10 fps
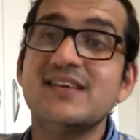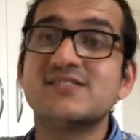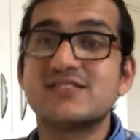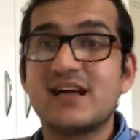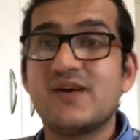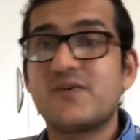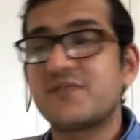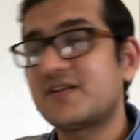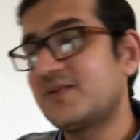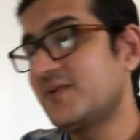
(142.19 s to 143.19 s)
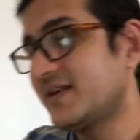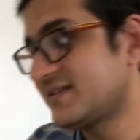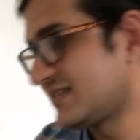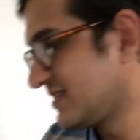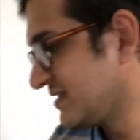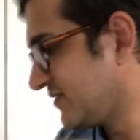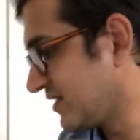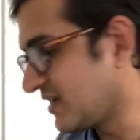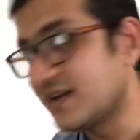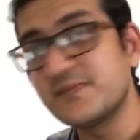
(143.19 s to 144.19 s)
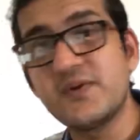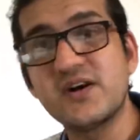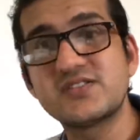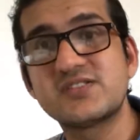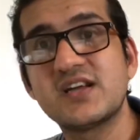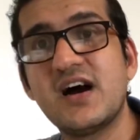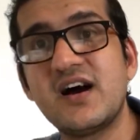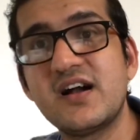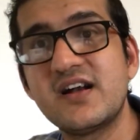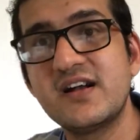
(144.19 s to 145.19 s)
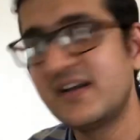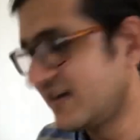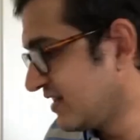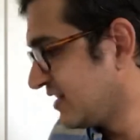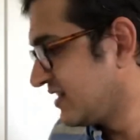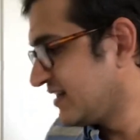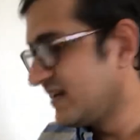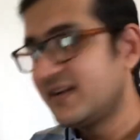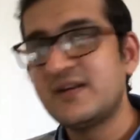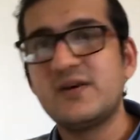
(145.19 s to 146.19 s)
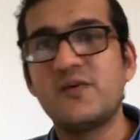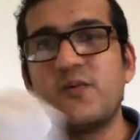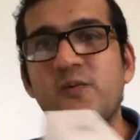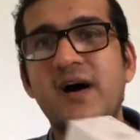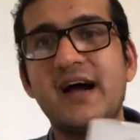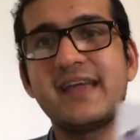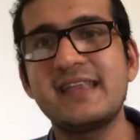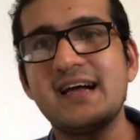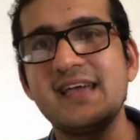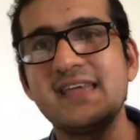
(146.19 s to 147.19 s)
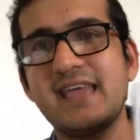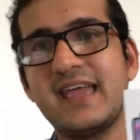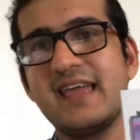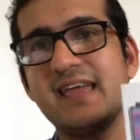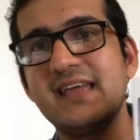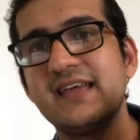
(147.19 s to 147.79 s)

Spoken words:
So now what we're gonna do is we're gonna unbox our Y9a